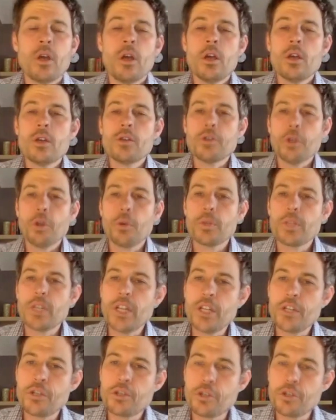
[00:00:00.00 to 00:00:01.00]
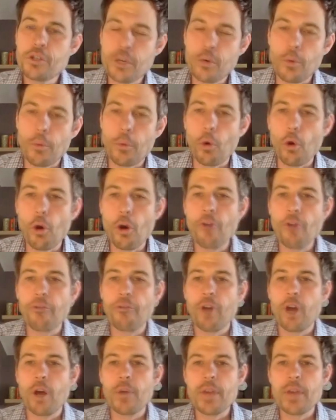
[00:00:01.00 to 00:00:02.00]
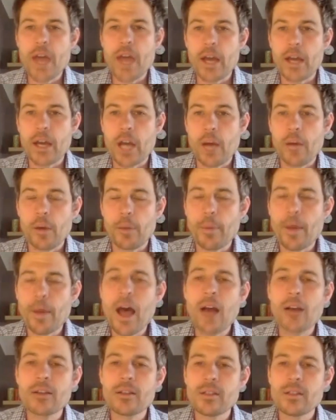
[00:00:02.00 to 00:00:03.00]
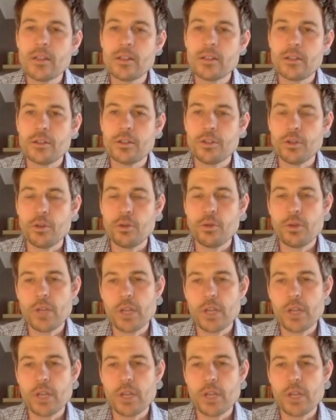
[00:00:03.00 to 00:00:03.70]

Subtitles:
So there was an interesting report from the Economic Policy Institute